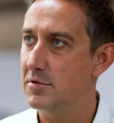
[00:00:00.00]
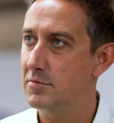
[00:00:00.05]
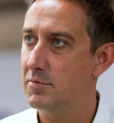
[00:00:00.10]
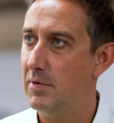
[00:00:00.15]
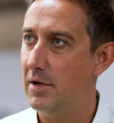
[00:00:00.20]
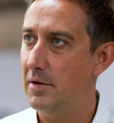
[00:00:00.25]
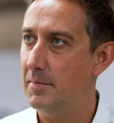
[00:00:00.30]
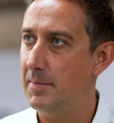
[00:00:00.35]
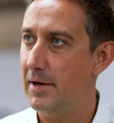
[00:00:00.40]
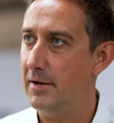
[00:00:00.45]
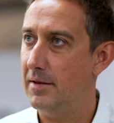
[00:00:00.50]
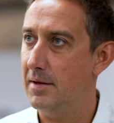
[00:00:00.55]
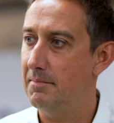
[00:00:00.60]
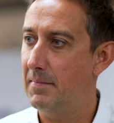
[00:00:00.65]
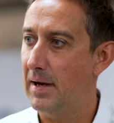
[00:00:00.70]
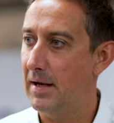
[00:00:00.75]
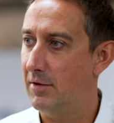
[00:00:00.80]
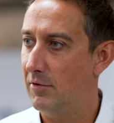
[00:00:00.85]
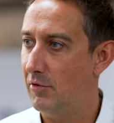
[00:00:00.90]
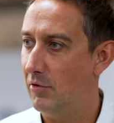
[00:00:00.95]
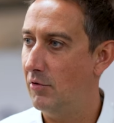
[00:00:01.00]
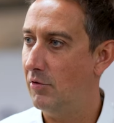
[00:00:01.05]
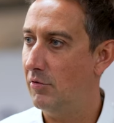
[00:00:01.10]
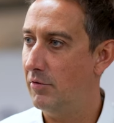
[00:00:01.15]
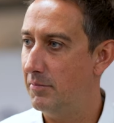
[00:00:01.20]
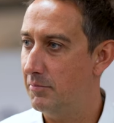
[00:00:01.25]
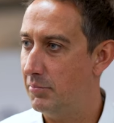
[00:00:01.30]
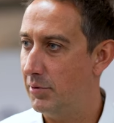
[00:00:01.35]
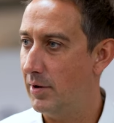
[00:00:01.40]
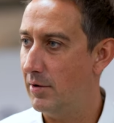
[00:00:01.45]
as well about the
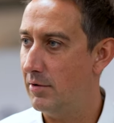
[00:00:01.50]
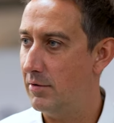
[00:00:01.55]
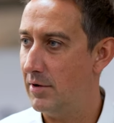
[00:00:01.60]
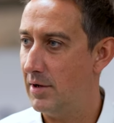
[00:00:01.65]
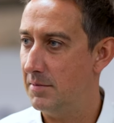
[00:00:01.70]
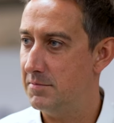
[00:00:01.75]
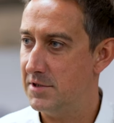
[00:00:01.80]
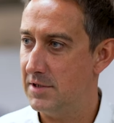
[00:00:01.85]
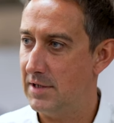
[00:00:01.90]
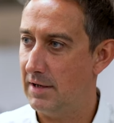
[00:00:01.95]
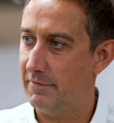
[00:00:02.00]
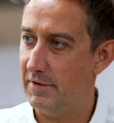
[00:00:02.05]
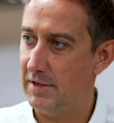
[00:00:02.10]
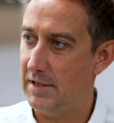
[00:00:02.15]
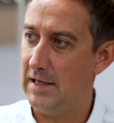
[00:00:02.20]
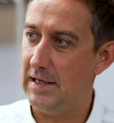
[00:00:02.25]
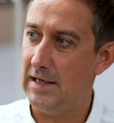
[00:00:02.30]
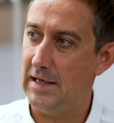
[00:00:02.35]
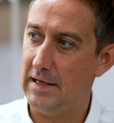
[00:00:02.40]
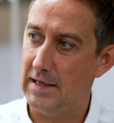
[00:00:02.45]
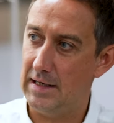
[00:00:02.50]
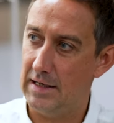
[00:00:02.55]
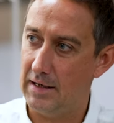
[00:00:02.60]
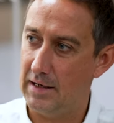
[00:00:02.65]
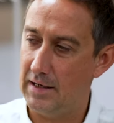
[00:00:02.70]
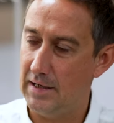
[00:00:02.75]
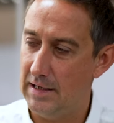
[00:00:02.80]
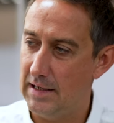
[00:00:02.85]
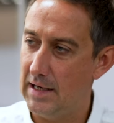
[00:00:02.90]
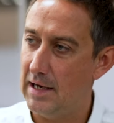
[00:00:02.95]
mentoring programs and having
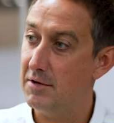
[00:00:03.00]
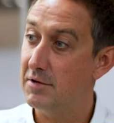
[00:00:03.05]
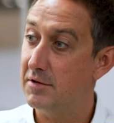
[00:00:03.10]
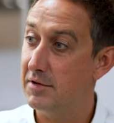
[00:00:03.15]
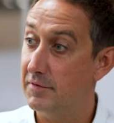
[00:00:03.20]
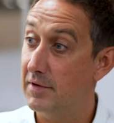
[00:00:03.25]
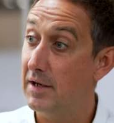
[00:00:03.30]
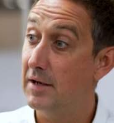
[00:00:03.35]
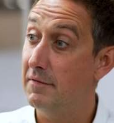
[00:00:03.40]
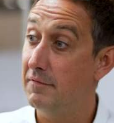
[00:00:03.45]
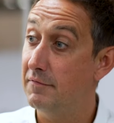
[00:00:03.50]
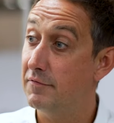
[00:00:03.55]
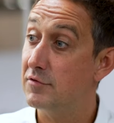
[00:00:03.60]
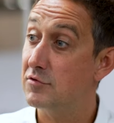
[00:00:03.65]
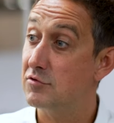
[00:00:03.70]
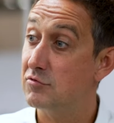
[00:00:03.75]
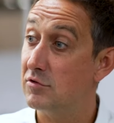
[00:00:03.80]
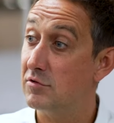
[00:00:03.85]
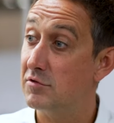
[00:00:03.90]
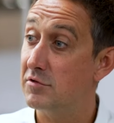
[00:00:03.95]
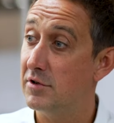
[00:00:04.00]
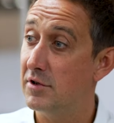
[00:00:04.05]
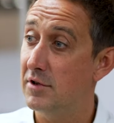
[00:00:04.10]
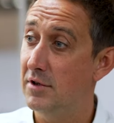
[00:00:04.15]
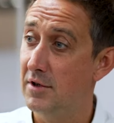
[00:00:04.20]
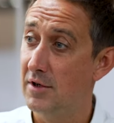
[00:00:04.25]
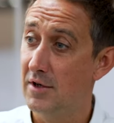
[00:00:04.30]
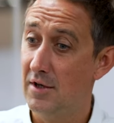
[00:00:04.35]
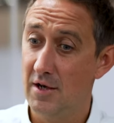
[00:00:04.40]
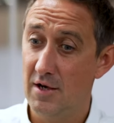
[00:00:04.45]
the in-house
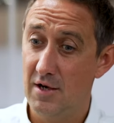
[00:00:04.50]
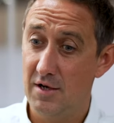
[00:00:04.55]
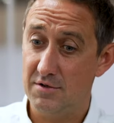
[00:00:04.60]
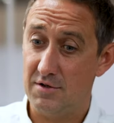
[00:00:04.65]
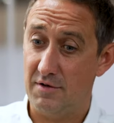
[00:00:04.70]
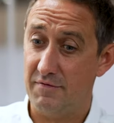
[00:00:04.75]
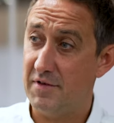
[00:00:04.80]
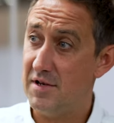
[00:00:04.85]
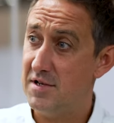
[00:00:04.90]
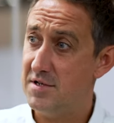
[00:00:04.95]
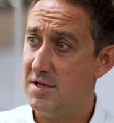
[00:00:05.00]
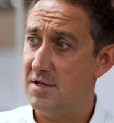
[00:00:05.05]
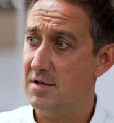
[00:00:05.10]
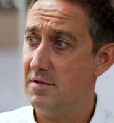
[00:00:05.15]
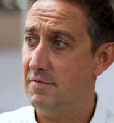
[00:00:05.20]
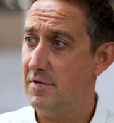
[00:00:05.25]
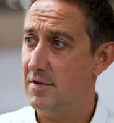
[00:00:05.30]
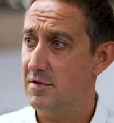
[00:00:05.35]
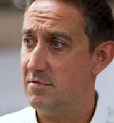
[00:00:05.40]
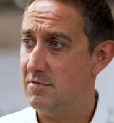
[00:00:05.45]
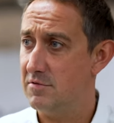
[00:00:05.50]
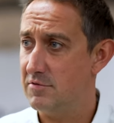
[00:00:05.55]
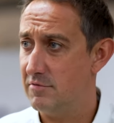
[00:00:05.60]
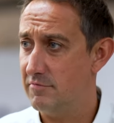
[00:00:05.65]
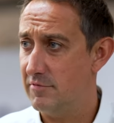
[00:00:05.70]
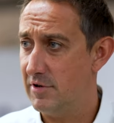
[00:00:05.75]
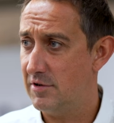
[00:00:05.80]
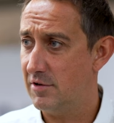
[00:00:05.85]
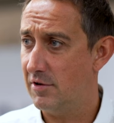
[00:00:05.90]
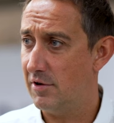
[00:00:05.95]
infrastructure. So if these individuals are
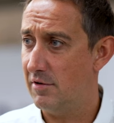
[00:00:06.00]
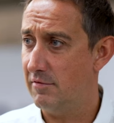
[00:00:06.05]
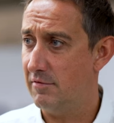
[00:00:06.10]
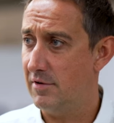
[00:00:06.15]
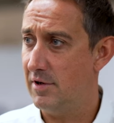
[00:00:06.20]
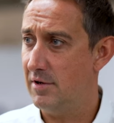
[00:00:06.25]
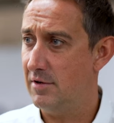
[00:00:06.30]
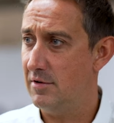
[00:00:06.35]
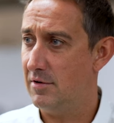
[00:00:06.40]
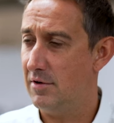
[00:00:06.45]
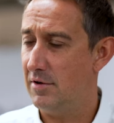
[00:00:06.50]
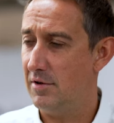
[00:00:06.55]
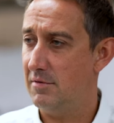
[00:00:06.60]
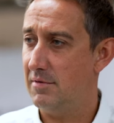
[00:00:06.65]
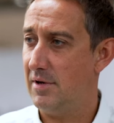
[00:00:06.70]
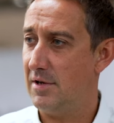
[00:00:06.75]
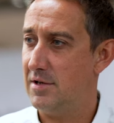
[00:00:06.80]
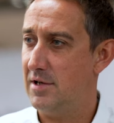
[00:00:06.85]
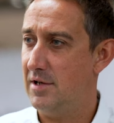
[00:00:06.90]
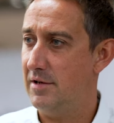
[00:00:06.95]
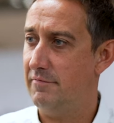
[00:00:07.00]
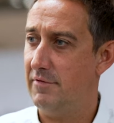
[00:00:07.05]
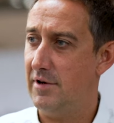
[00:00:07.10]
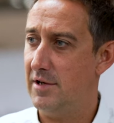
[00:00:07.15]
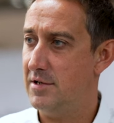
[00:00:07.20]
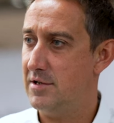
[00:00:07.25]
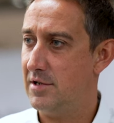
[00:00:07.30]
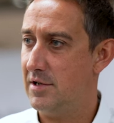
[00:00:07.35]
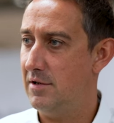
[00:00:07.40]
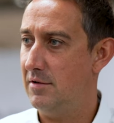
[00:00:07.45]
retiring, can't you actually
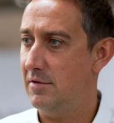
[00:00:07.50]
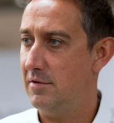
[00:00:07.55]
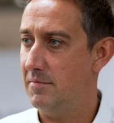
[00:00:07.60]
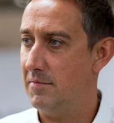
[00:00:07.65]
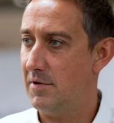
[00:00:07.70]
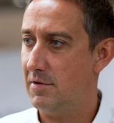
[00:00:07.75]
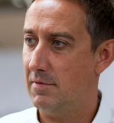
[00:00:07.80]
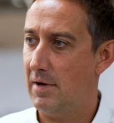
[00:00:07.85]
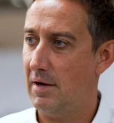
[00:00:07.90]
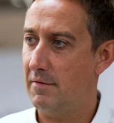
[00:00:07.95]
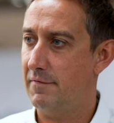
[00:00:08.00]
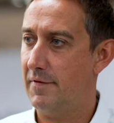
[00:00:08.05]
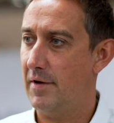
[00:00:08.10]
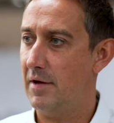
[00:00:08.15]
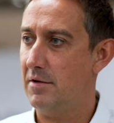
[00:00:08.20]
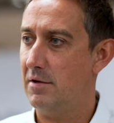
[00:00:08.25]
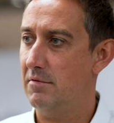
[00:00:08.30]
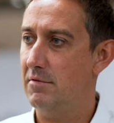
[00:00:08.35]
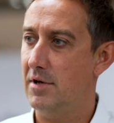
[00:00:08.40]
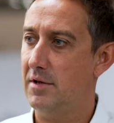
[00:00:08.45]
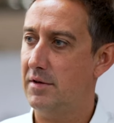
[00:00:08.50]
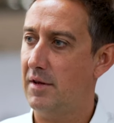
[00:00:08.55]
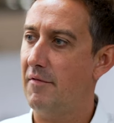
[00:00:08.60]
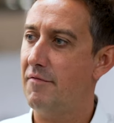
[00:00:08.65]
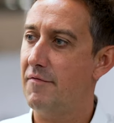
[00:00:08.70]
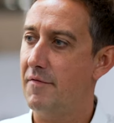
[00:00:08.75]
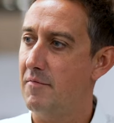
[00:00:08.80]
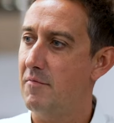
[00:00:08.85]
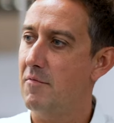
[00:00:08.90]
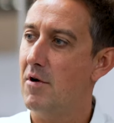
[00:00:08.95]
reskill them to add value in a
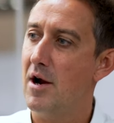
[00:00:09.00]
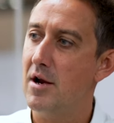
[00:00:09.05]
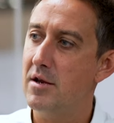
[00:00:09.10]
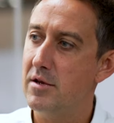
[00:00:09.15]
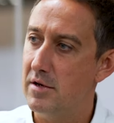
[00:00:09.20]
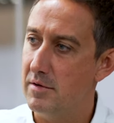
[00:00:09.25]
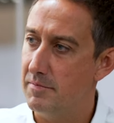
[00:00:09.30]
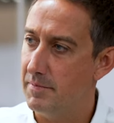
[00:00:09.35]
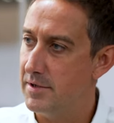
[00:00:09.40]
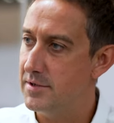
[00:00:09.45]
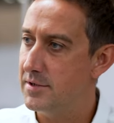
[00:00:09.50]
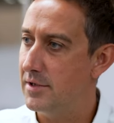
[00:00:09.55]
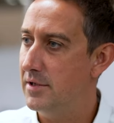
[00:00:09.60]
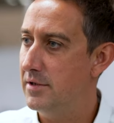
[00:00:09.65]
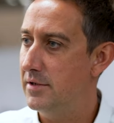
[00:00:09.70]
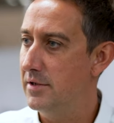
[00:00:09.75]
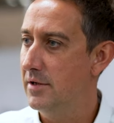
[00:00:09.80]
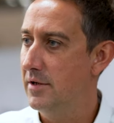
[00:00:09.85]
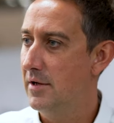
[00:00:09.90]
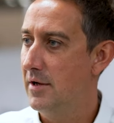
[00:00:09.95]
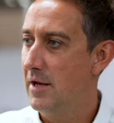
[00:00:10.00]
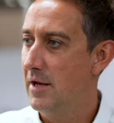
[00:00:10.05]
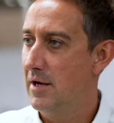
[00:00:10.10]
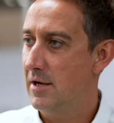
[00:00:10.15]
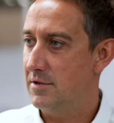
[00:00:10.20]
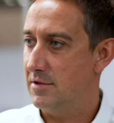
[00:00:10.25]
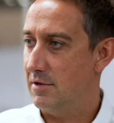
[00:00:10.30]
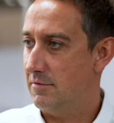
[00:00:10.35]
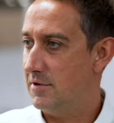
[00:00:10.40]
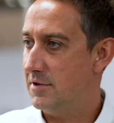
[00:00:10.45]
different way to your business?
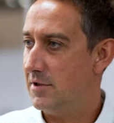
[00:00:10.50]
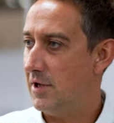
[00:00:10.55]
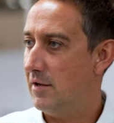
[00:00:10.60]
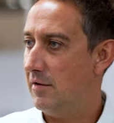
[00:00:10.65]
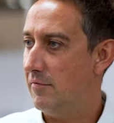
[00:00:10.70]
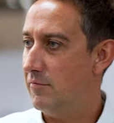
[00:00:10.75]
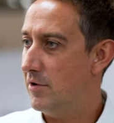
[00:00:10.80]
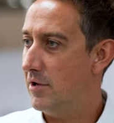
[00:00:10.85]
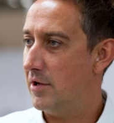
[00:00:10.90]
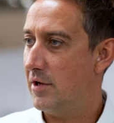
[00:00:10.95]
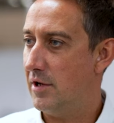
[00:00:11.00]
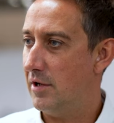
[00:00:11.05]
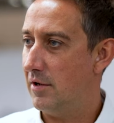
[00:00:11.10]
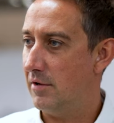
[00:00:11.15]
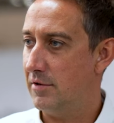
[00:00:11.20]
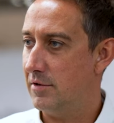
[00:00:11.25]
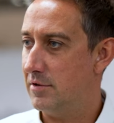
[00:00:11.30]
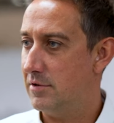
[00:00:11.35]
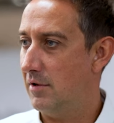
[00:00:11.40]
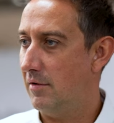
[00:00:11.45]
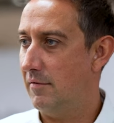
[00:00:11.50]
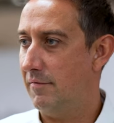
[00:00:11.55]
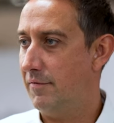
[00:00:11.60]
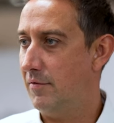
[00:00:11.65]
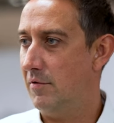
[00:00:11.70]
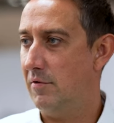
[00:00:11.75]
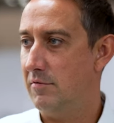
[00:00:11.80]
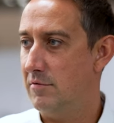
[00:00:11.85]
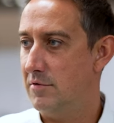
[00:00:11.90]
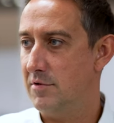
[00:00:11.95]
So instead of working on the shop
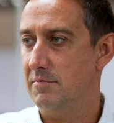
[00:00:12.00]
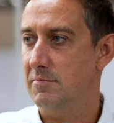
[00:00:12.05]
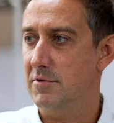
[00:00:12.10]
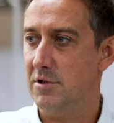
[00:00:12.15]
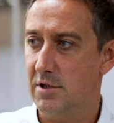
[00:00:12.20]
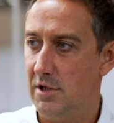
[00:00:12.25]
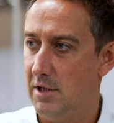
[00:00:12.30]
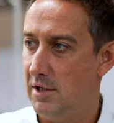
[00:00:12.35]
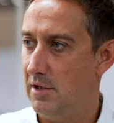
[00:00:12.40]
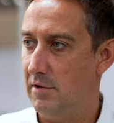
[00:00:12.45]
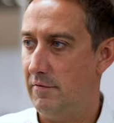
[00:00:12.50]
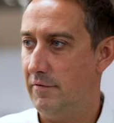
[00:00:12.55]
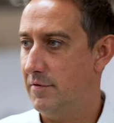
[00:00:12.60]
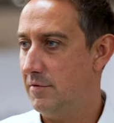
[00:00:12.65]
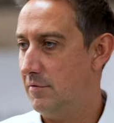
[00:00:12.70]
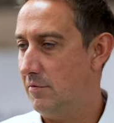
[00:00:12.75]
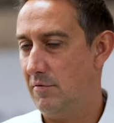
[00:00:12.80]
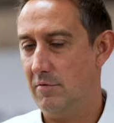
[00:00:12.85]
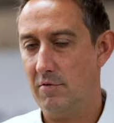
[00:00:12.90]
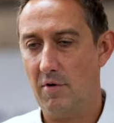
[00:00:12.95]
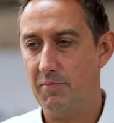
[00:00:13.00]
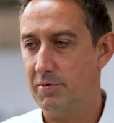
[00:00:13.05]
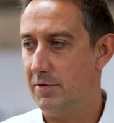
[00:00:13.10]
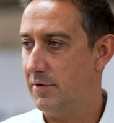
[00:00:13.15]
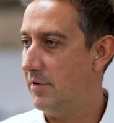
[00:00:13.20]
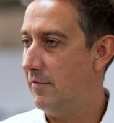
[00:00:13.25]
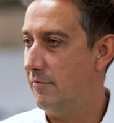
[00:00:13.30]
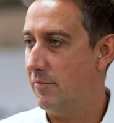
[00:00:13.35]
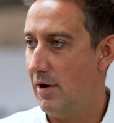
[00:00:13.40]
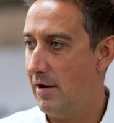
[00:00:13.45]
floor as a machinist or
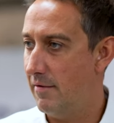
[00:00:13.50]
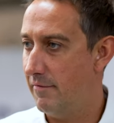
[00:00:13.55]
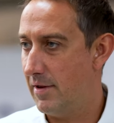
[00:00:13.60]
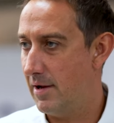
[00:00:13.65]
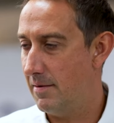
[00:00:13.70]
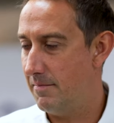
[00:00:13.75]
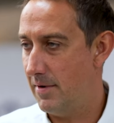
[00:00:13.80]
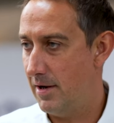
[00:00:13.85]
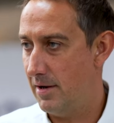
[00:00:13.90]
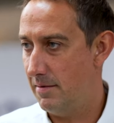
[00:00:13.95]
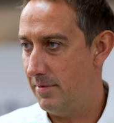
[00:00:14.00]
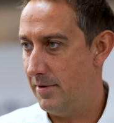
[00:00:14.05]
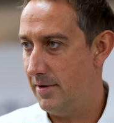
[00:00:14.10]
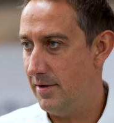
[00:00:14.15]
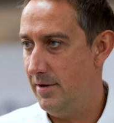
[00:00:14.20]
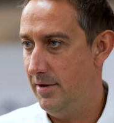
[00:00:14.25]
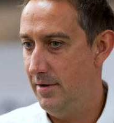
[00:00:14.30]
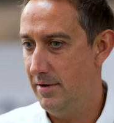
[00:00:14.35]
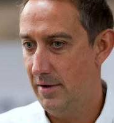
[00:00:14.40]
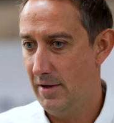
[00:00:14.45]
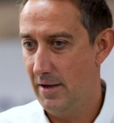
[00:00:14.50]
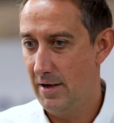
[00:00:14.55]
operative, whatever that may be,